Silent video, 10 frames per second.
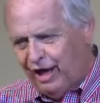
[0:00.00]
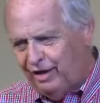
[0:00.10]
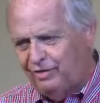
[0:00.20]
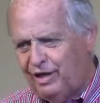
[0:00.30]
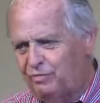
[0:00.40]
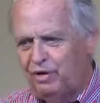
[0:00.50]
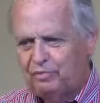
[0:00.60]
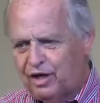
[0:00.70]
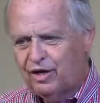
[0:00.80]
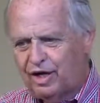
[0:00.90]
And then
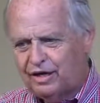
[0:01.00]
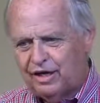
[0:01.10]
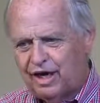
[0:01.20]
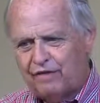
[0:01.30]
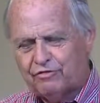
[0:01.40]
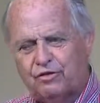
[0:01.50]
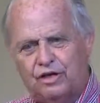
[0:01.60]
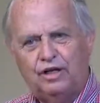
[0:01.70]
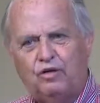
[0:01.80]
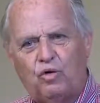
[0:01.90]
when we got in after a
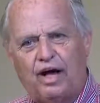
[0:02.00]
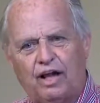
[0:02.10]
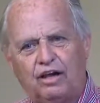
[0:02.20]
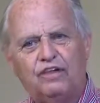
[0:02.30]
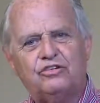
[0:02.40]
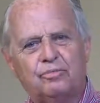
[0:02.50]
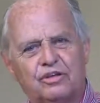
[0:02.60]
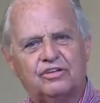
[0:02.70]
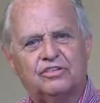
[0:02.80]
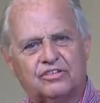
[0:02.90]
little while,
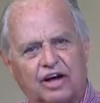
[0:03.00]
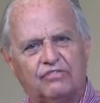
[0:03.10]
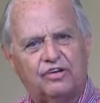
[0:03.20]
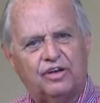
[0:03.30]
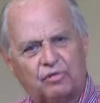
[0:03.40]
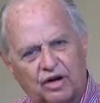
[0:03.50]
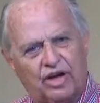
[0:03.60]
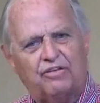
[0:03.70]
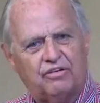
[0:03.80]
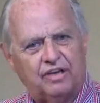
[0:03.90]
Elizabeth discovered there were
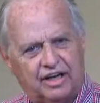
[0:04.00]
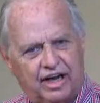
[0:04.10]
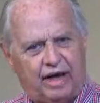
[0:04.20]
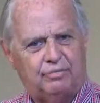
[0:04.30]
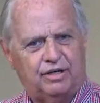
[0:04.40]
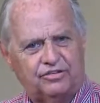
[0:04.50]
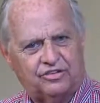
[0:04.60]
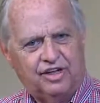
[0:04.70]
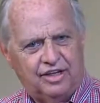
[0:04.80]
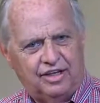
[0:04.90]
other
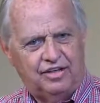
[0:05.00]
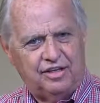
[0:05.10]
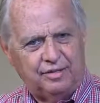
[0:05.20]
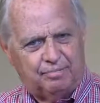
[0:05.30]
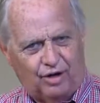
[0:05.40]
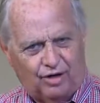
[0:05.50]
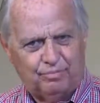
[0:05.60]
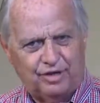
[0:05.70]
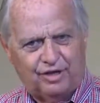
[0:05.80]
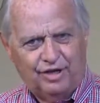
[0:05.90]
inhabitants in the
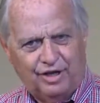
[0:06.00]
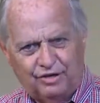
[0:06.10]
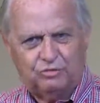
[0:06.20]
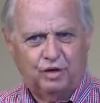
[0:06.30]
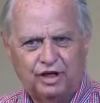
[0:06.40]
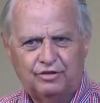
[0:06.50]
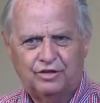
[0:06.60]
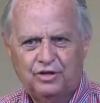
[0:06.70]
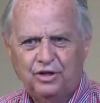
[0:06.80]
apartment as well.